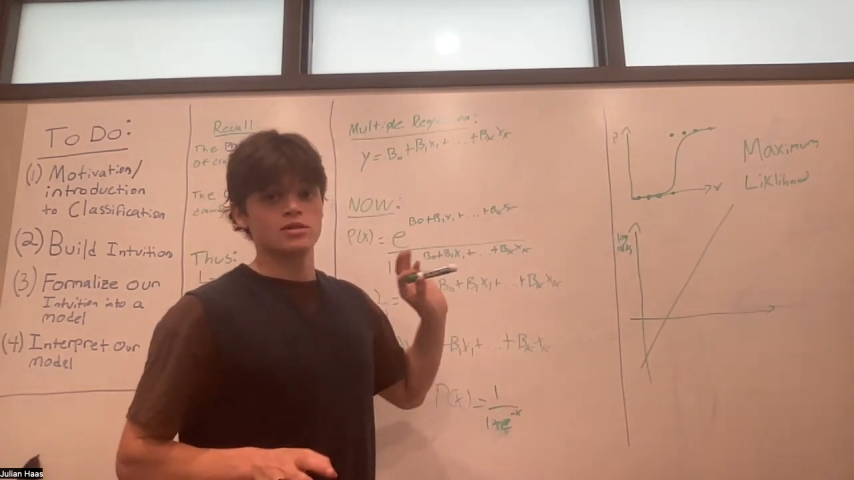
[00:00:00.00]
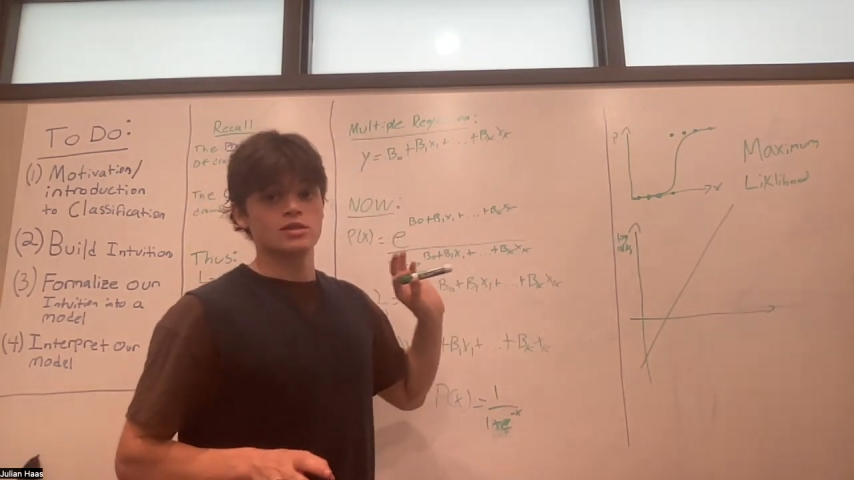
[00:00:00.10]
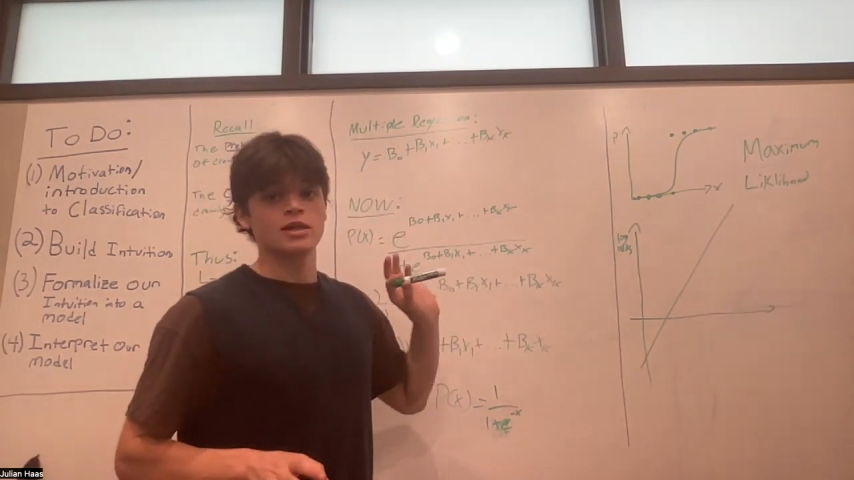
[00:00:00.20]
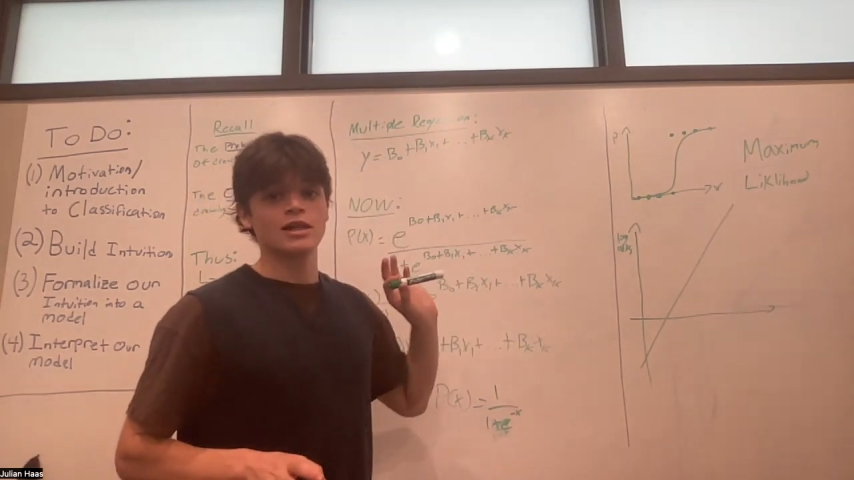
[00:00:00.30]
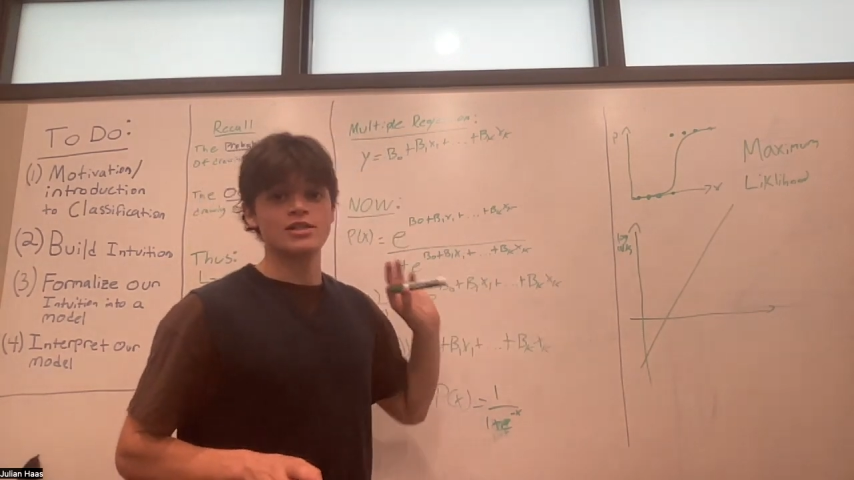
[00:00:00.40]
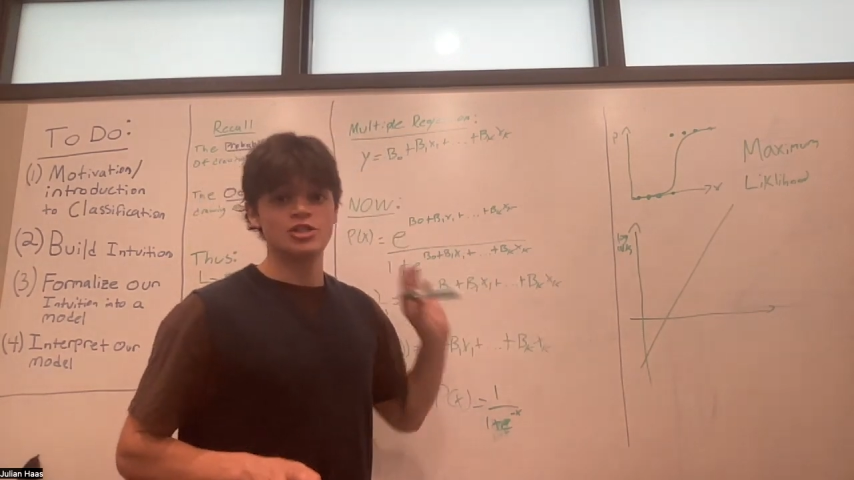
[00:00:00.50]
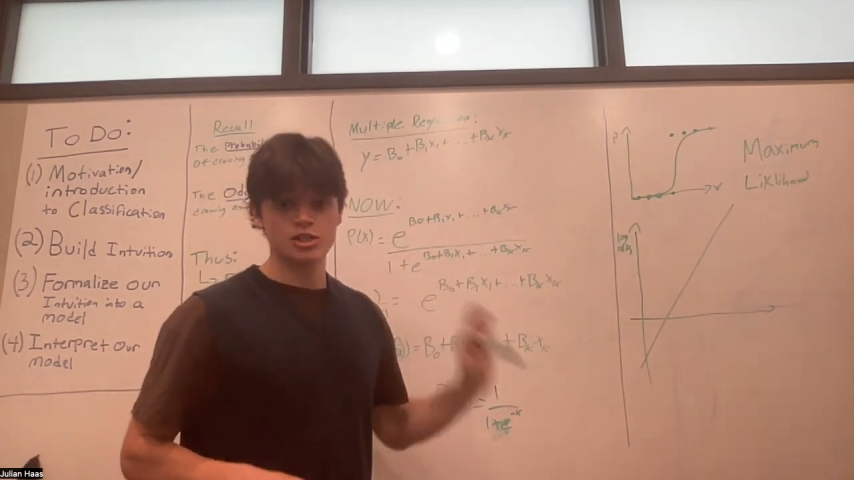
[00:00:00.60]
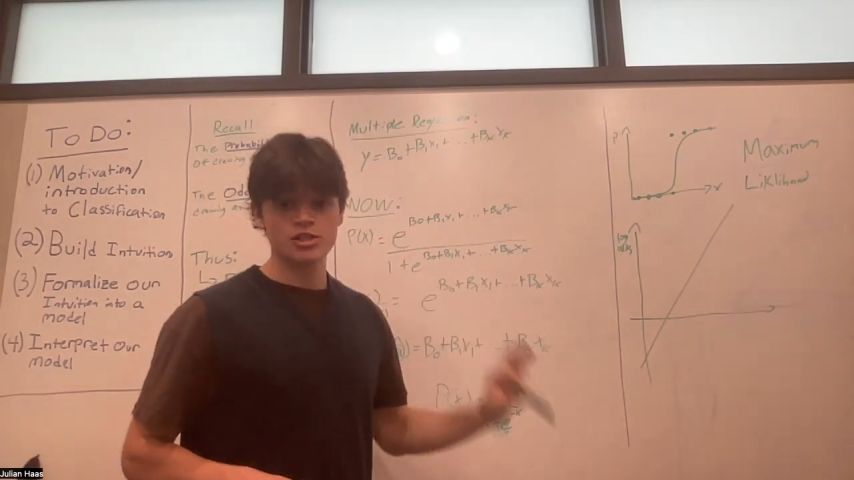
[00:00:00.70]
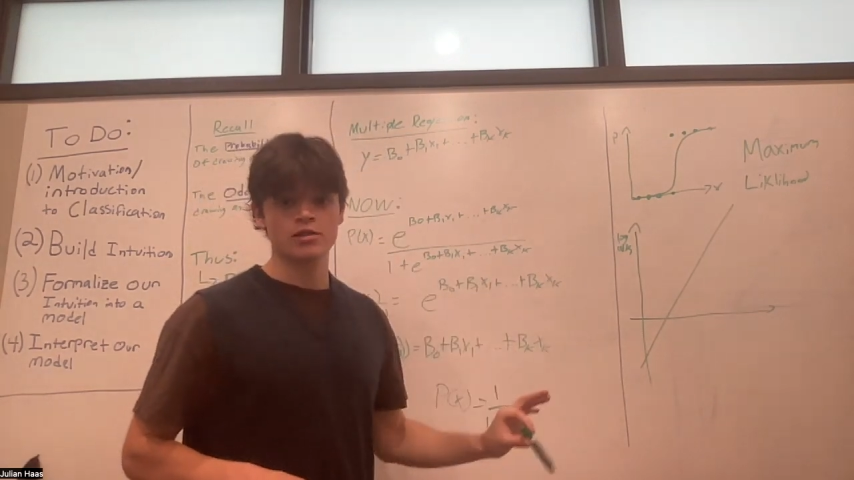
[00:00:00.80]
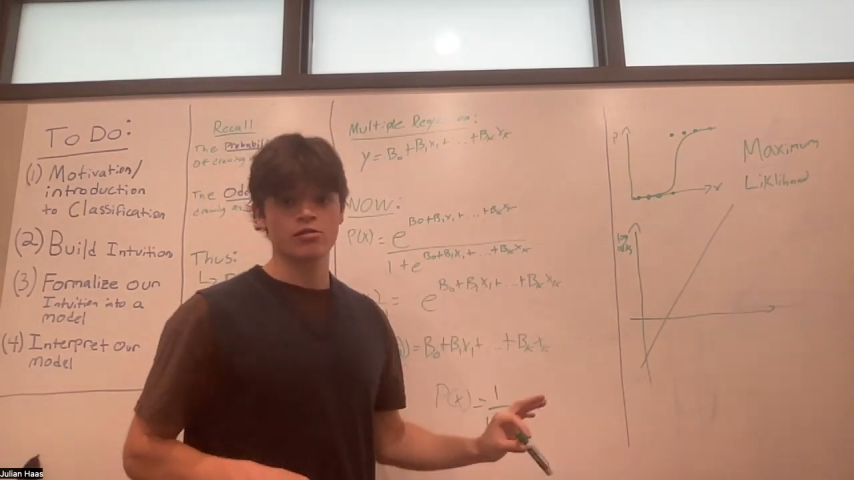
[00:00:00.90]
to
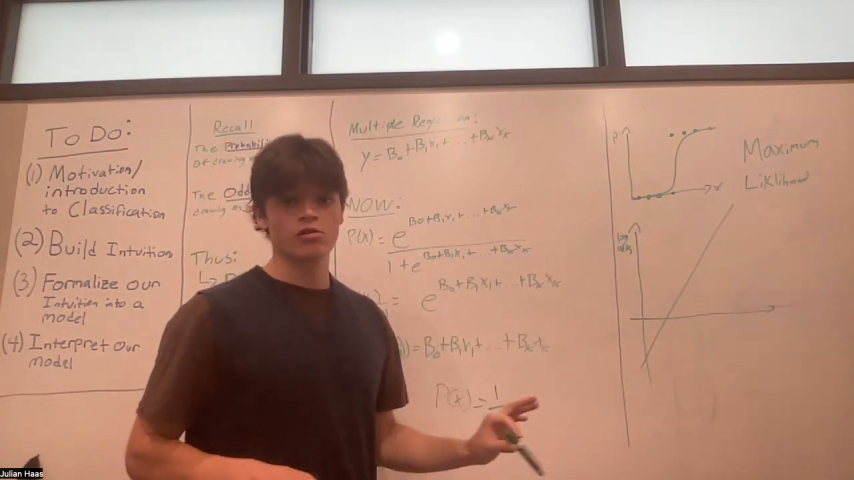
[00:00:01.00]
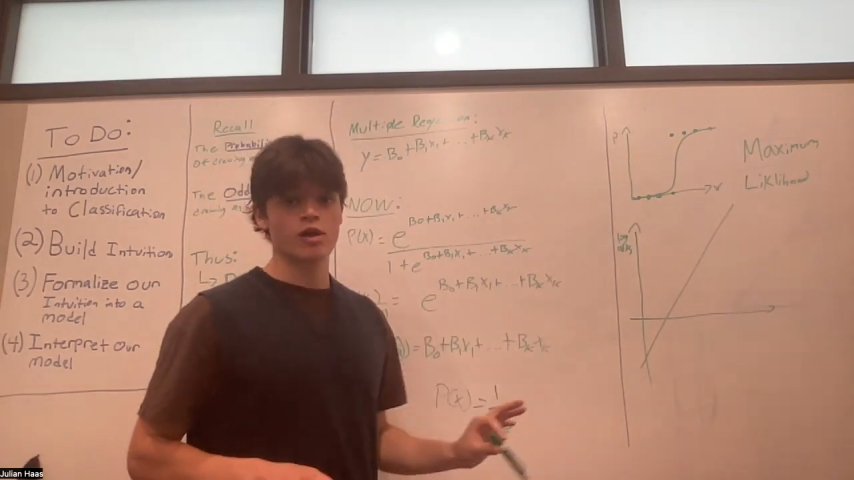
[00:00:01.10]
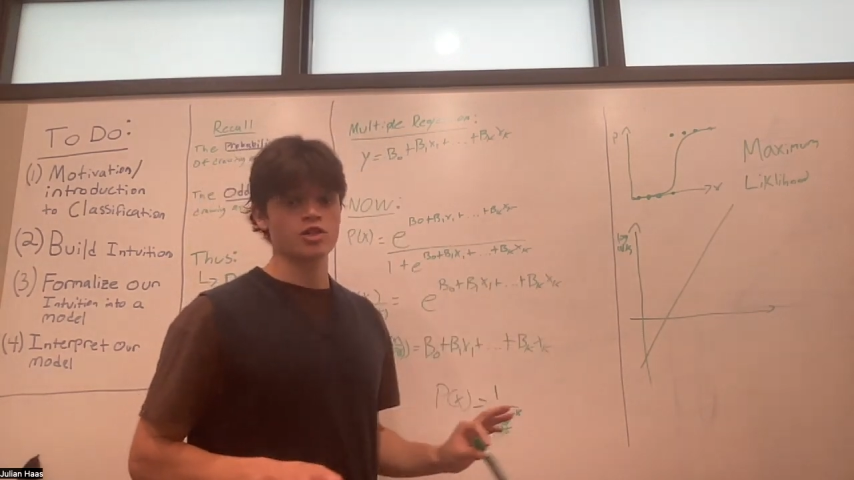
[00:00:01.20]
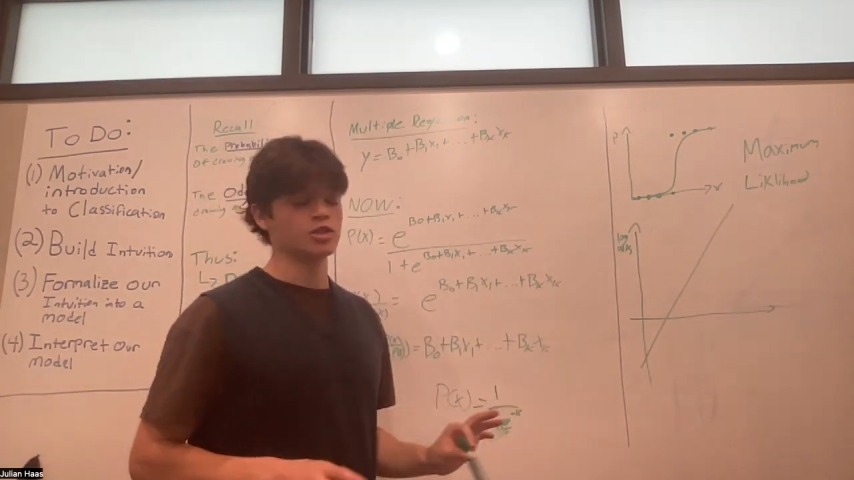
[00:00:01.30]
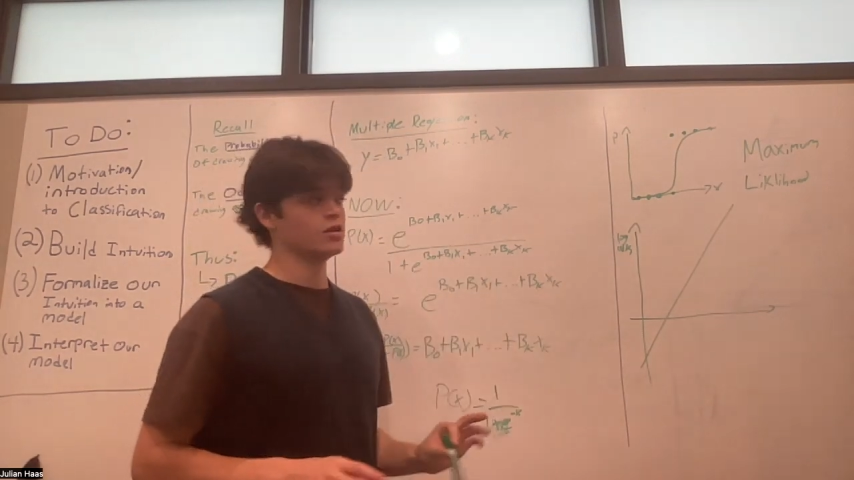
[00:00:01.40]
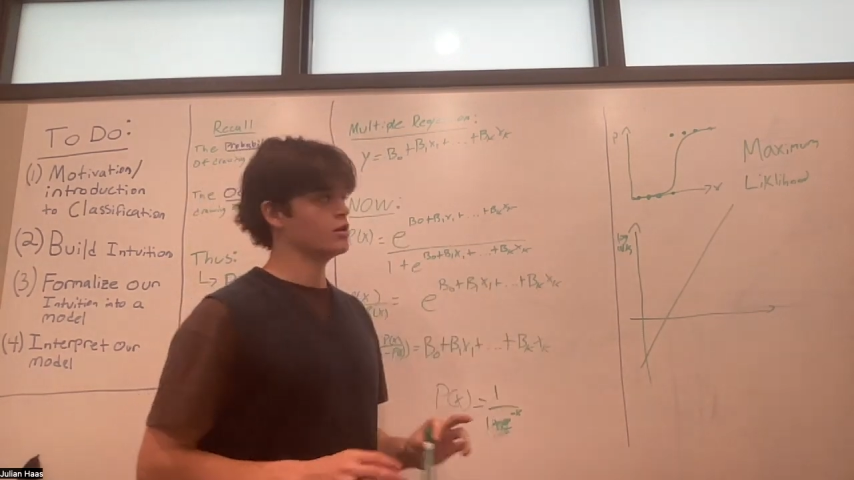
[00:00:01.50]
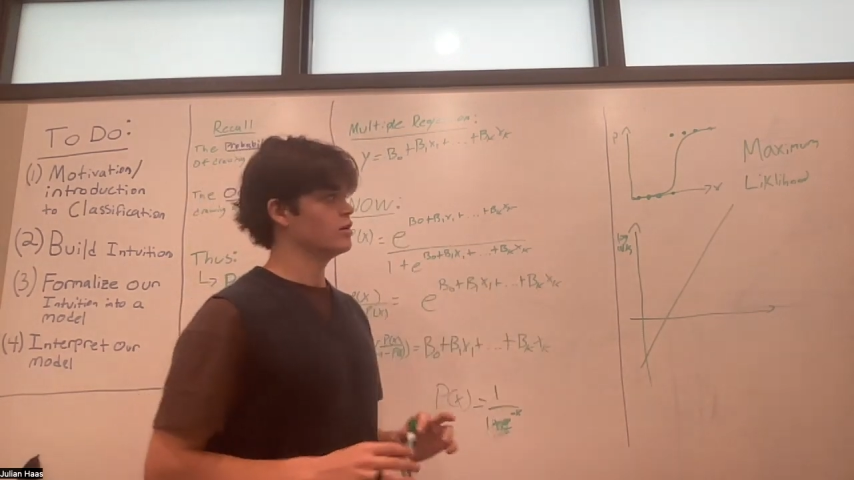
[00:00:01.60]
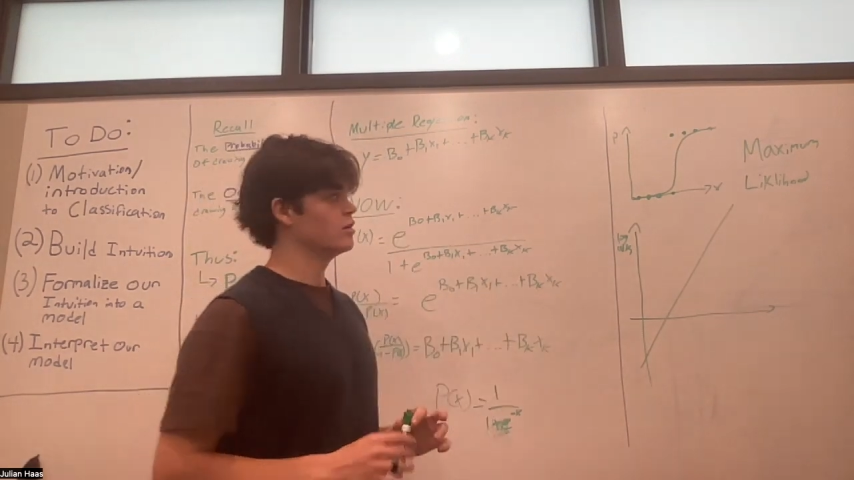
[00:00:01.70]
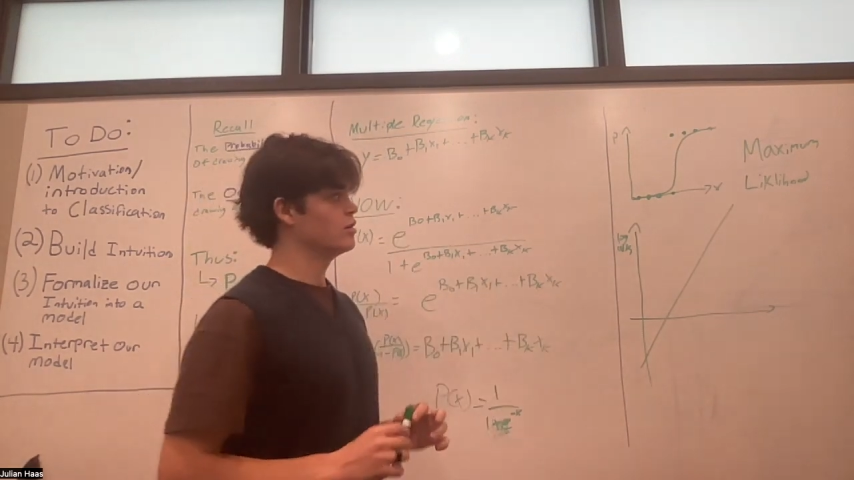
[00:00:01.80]
logistic regression,